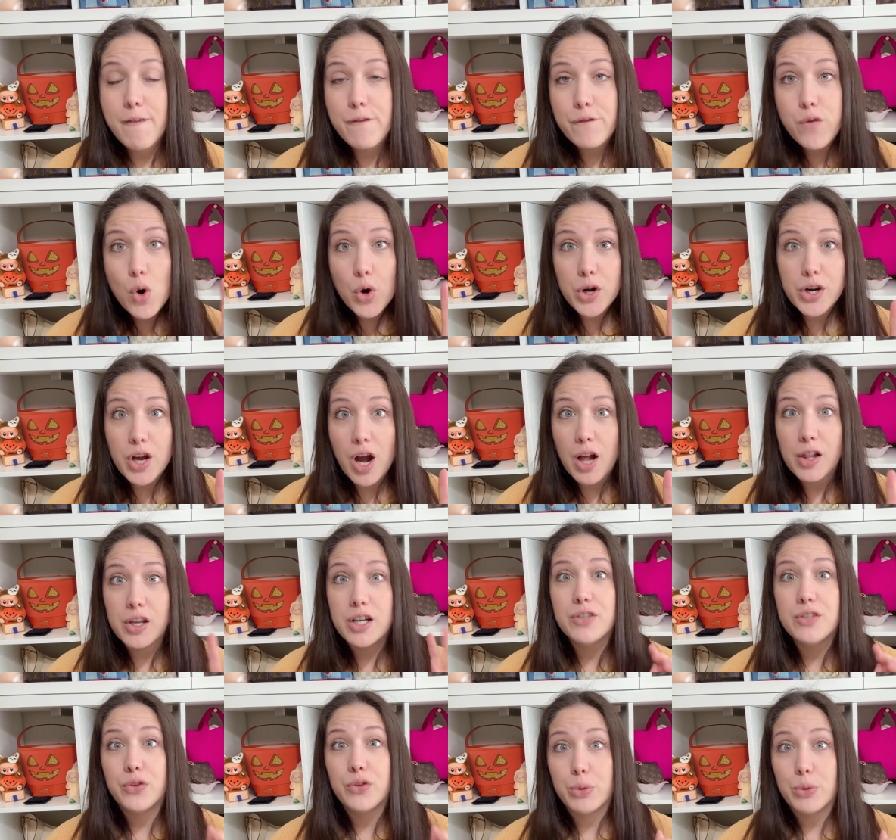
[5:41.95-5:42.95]

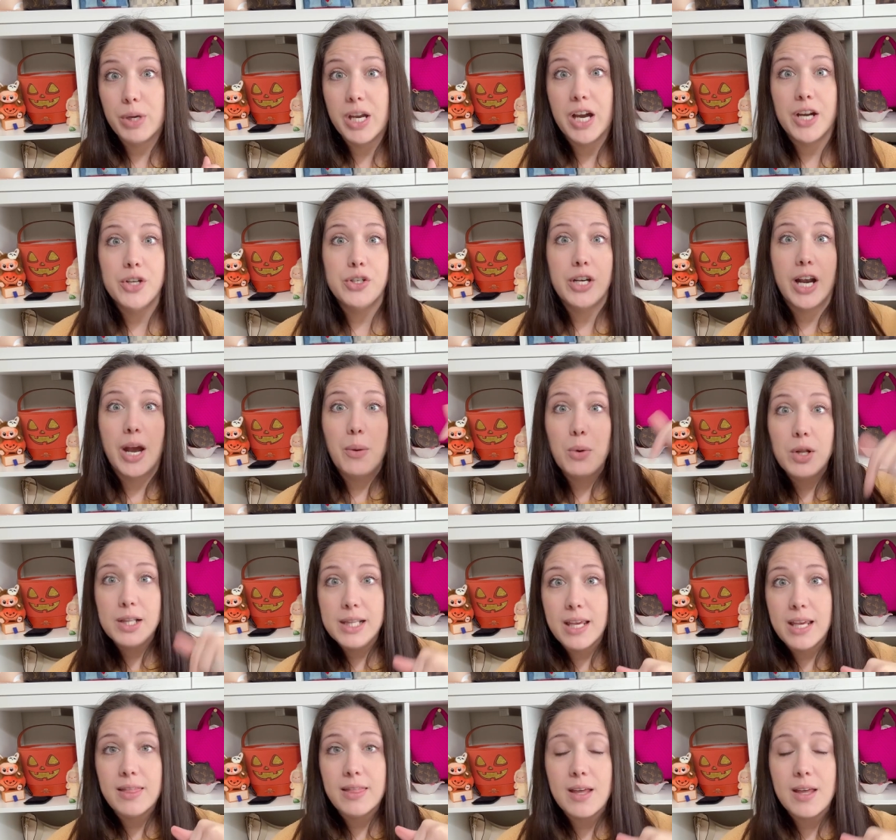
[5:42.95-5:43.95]
$4 for 300. I will
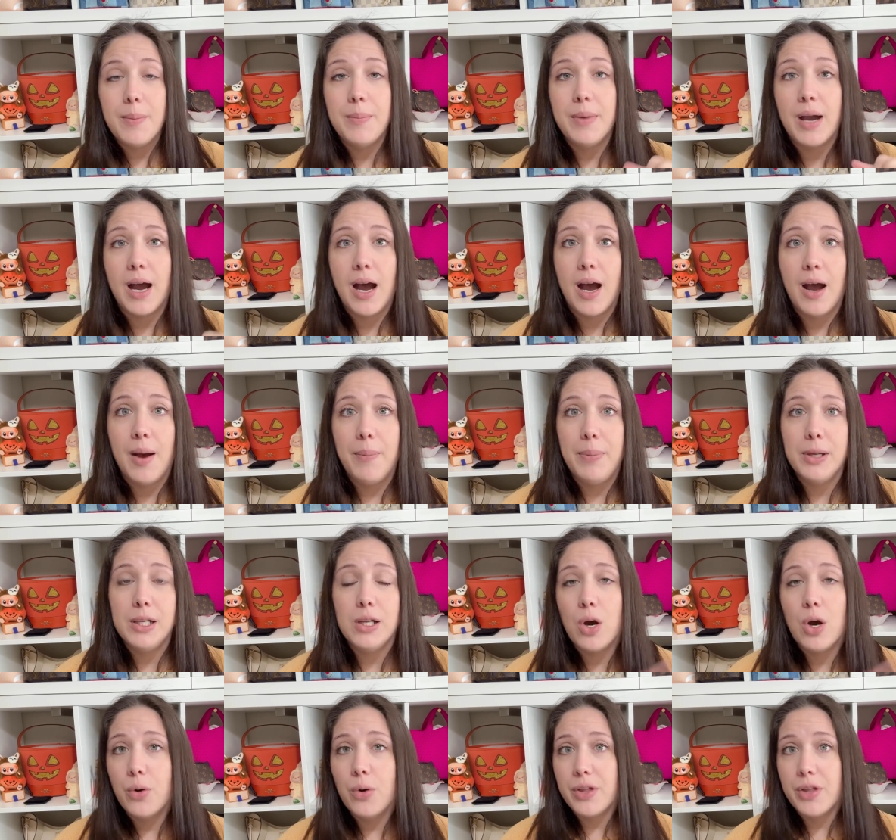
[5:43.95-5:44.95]
link them uh,
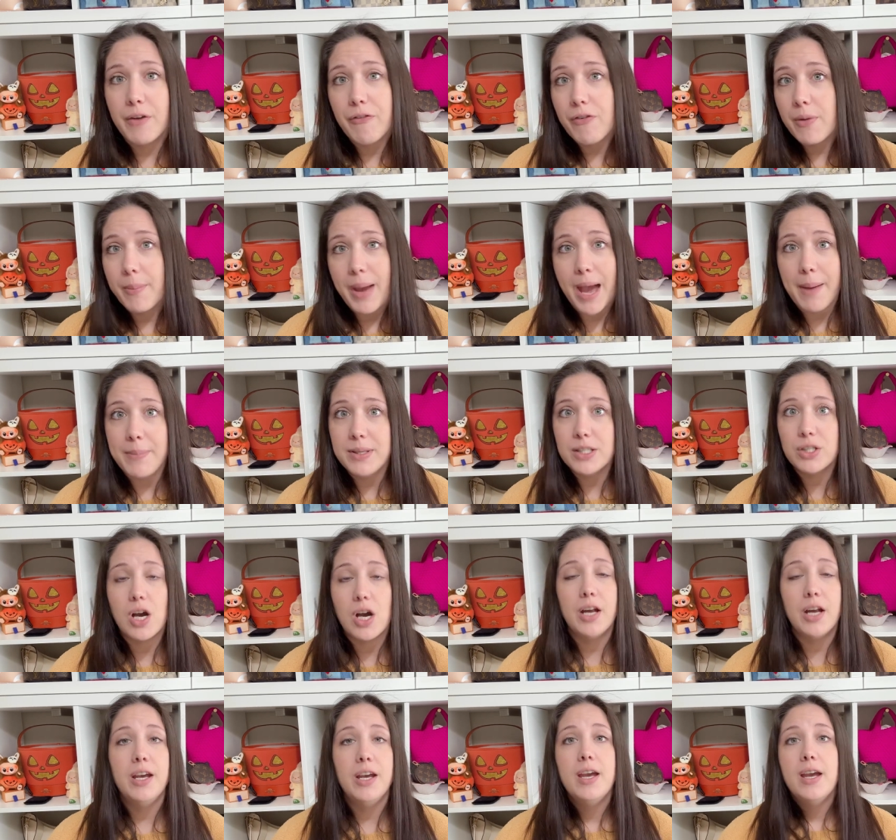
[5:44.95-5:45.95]
below. They're from
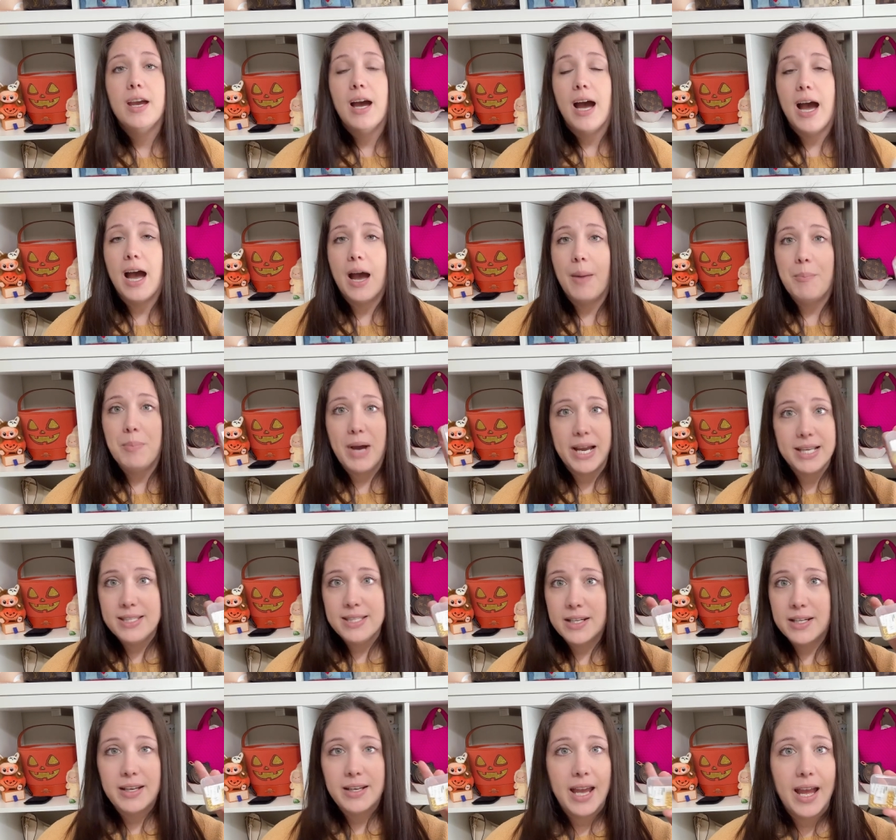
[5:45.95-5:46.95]
Amazon. Um, I
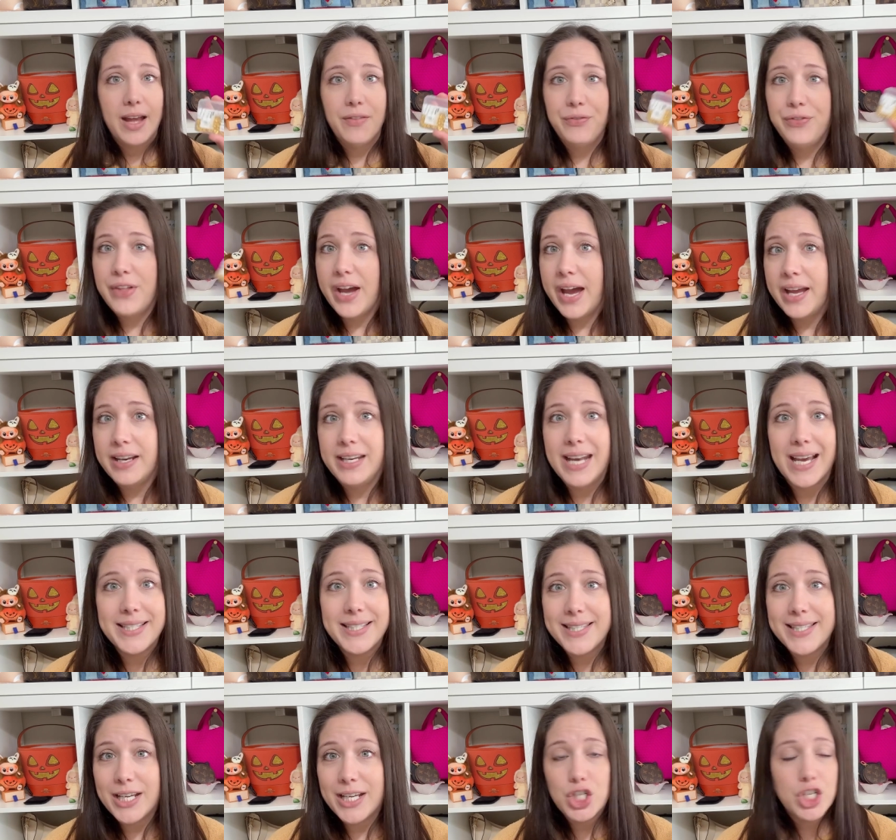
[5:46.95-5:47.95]
did get that
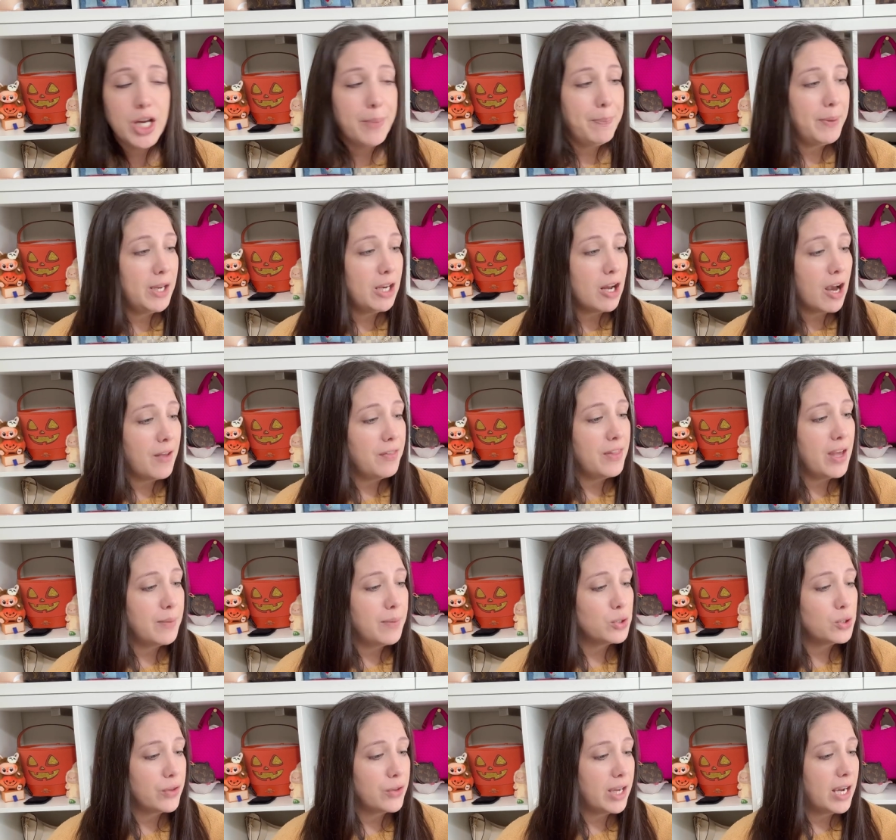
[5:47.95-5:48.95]
next day shipping on them.
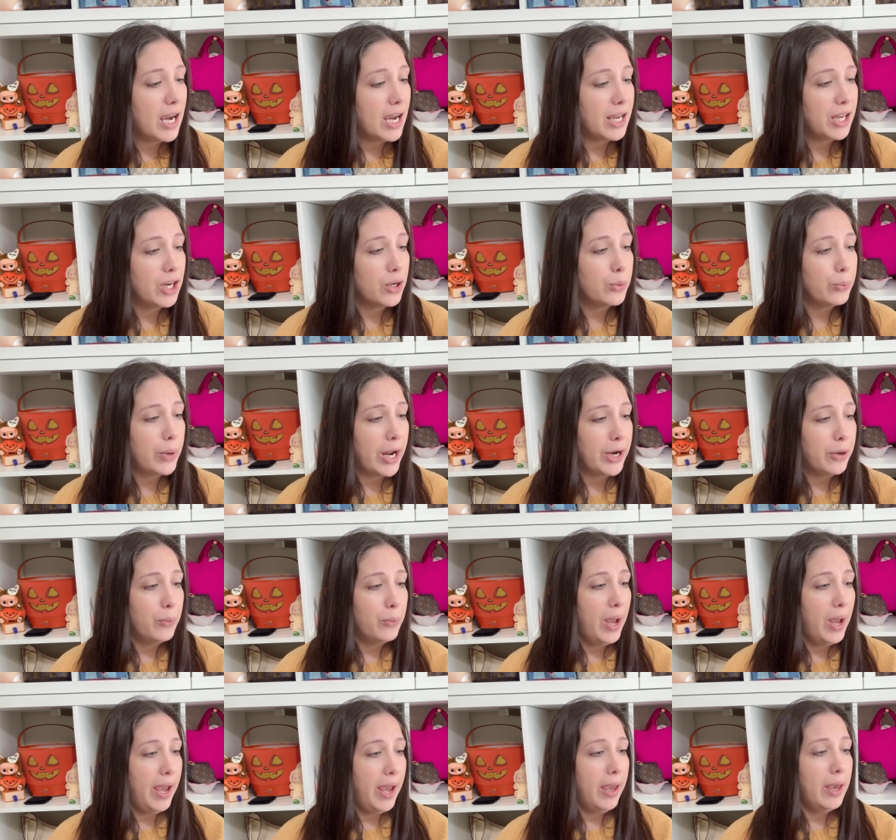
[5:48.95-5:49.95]
So they got here right
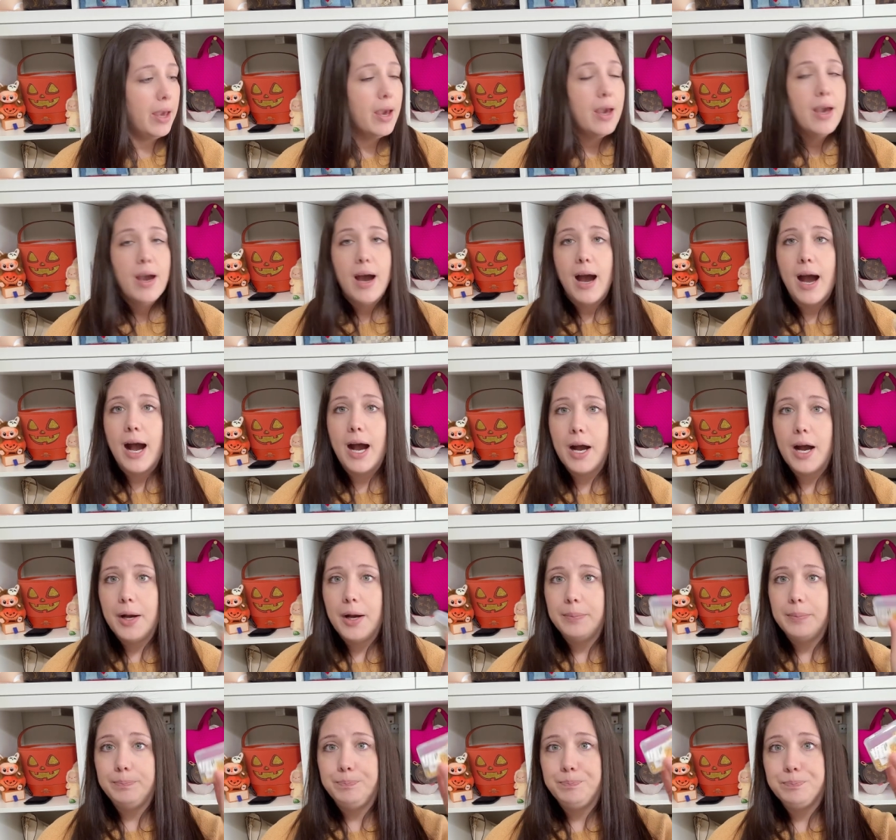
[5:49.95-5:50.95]
away.
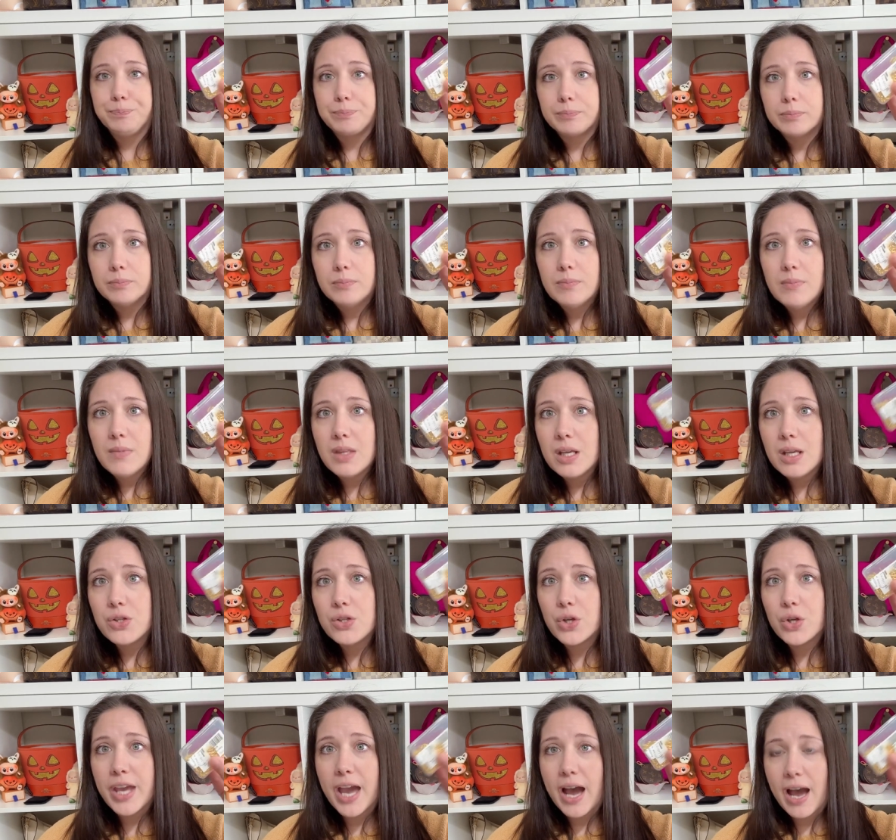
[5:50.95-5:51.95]
Um,
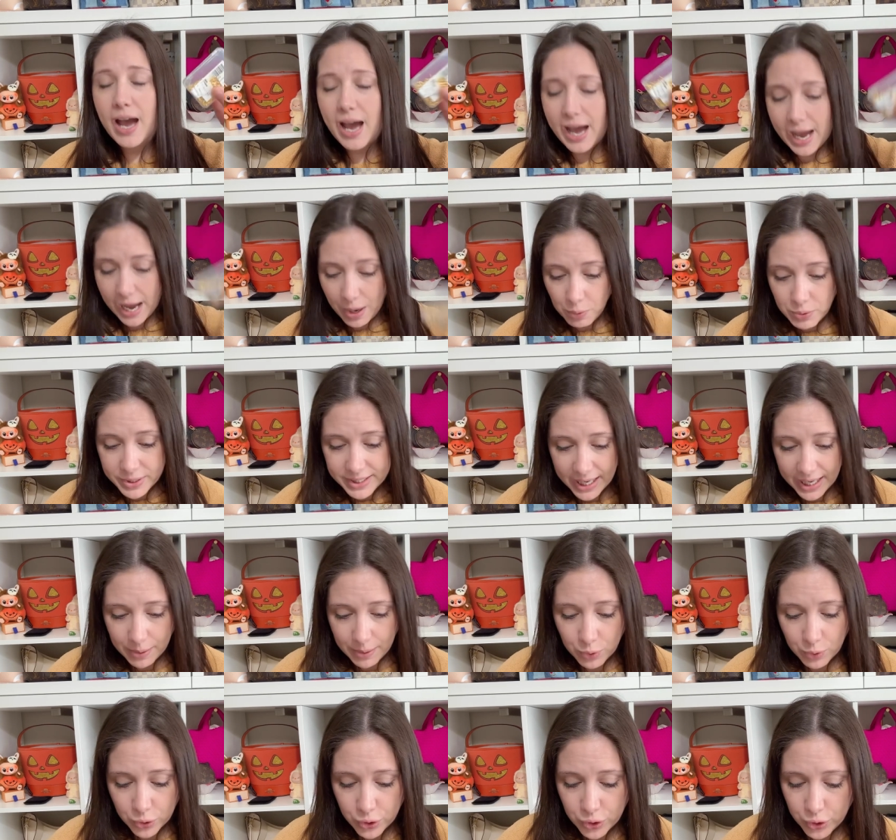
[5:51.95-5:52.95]
so yeah, I was
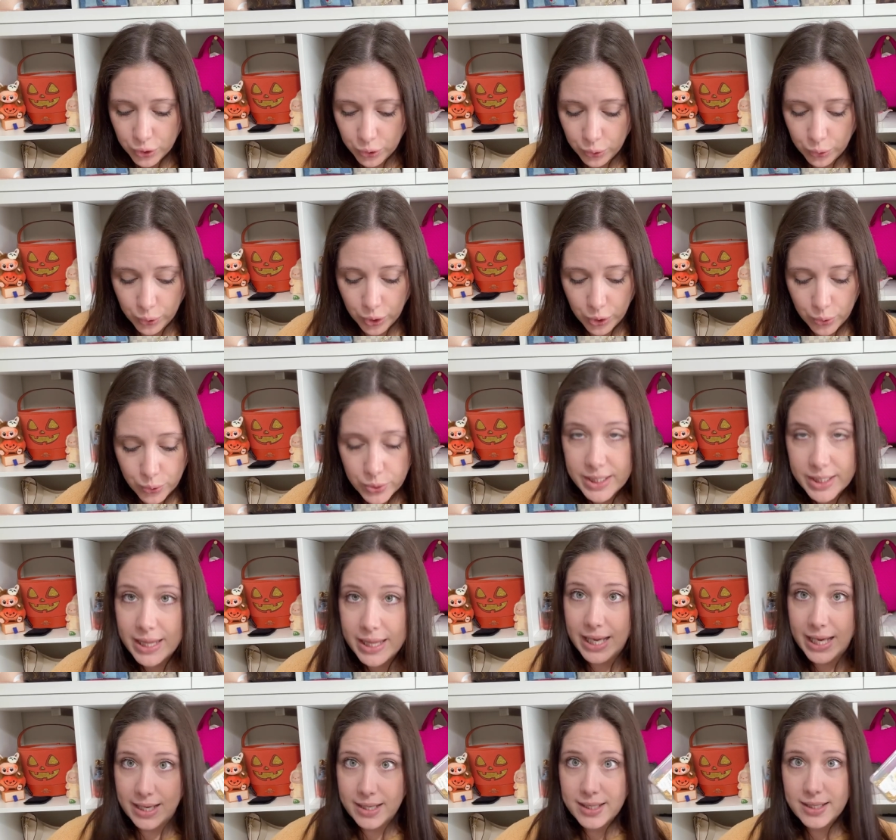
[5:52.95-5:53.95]
able to use
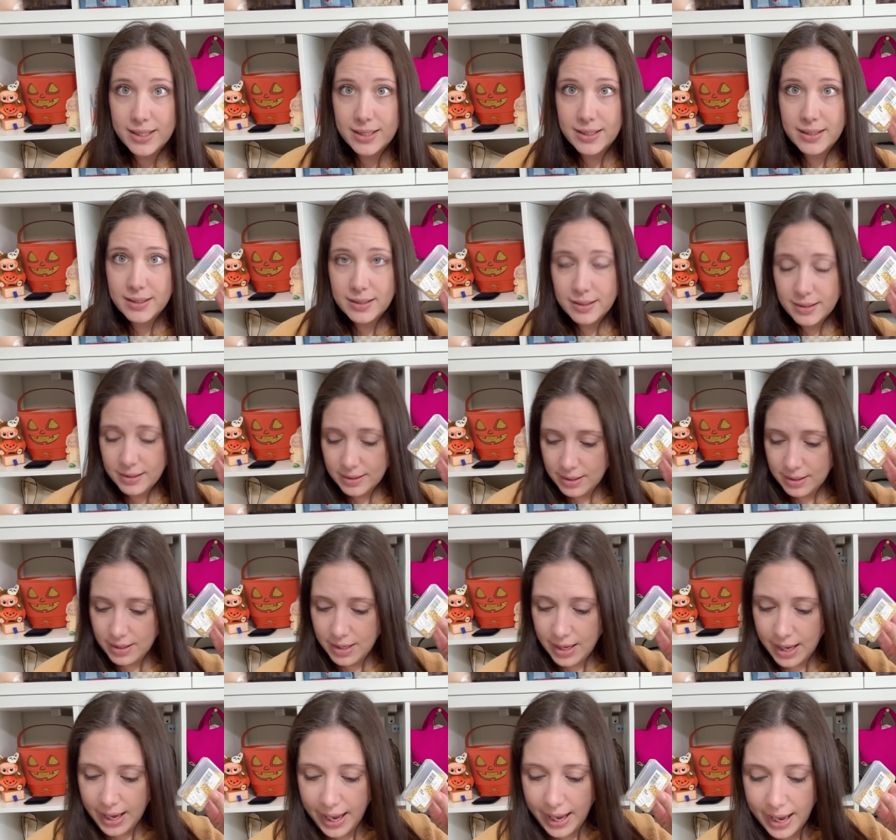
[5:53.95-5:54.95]
this
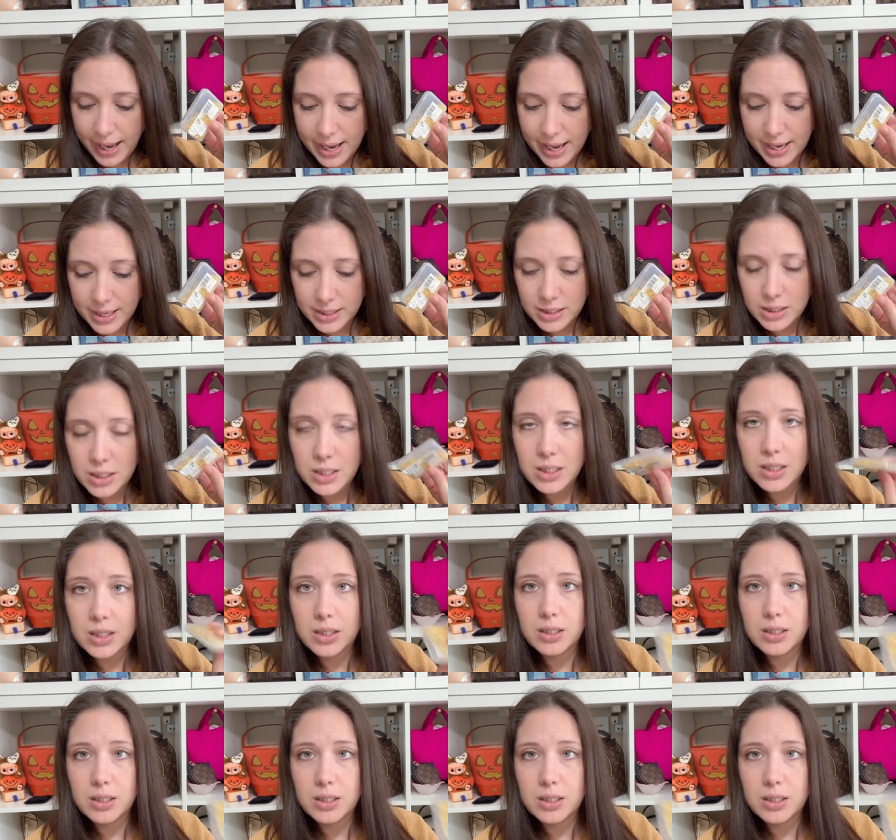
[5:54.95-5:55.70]
and